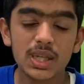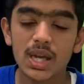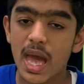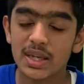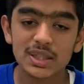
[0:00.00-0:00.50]

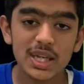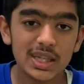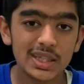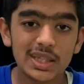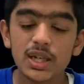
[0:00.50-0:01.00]

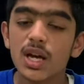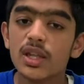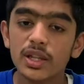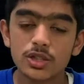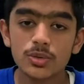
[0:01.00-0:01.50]
NKE
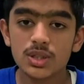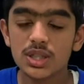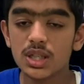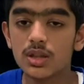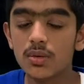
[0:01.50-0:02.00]
that you would
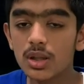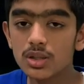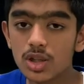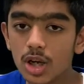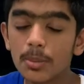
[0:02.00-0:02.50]
see in the real
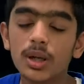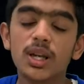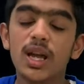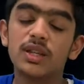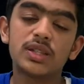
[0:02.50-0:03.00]
stock
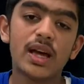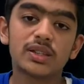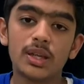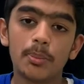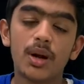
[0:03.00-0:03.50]
market, exact
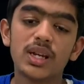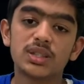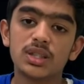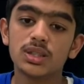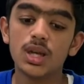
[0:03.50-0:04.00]
same
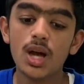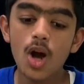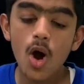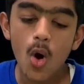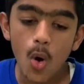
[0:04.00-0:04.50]
prices.
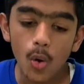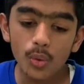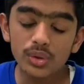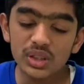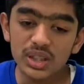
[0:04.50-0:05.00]

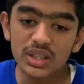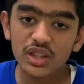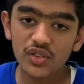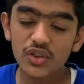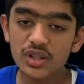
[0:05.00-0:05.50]
Only
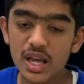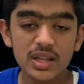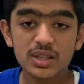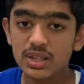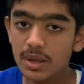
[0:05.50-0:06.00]
difference, and
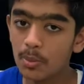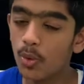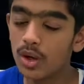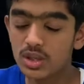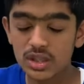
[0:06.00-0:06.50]
it's same
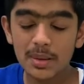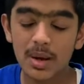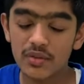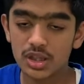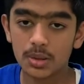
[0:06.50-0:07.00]
order, same
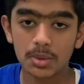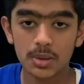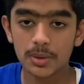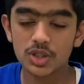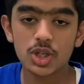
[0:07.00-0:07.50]
everything
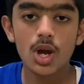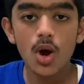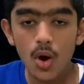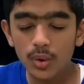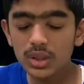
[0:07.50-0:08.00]
pretty much.
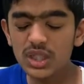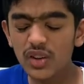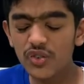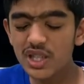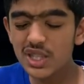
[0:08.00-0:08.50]
Only
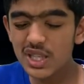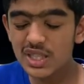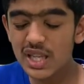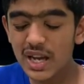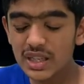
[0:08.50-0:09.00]
difference is
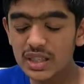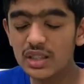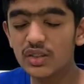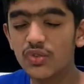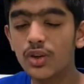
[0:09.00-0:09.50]
that it
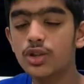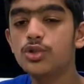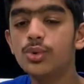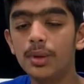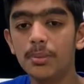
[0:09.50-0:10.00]
is
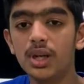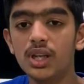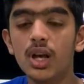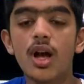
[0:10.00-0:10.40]
virtual money.